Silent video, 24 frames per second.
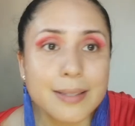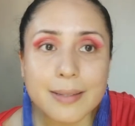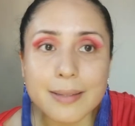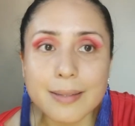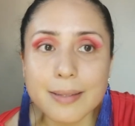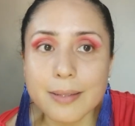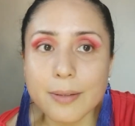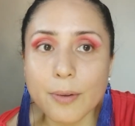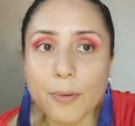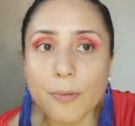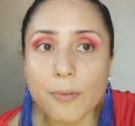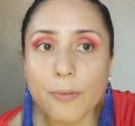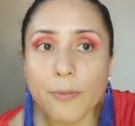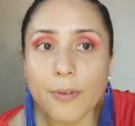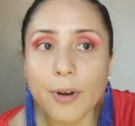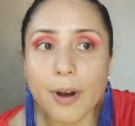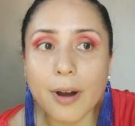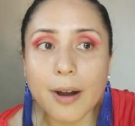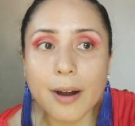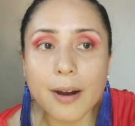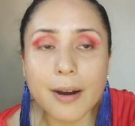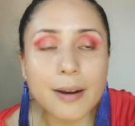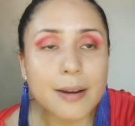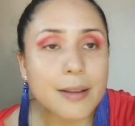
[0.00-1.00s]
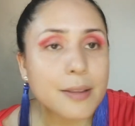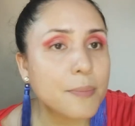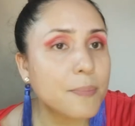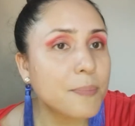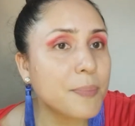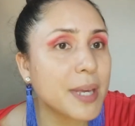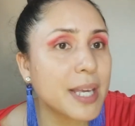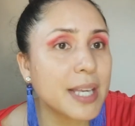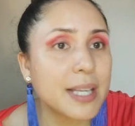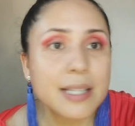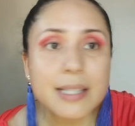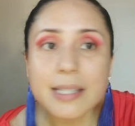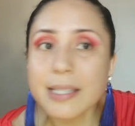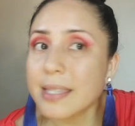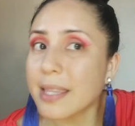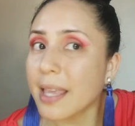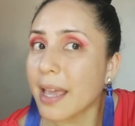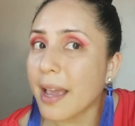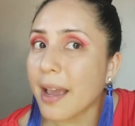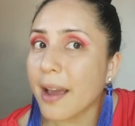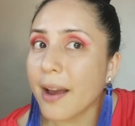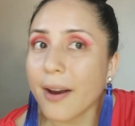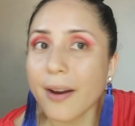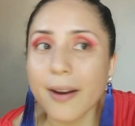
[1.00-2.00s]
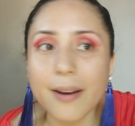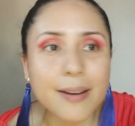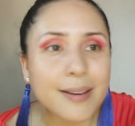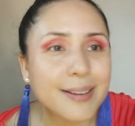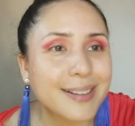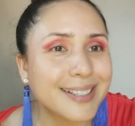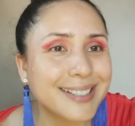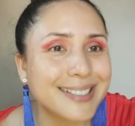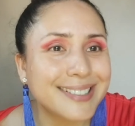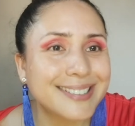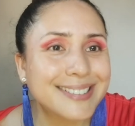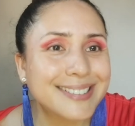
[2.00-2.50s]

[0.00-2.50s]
So far, the pink's there.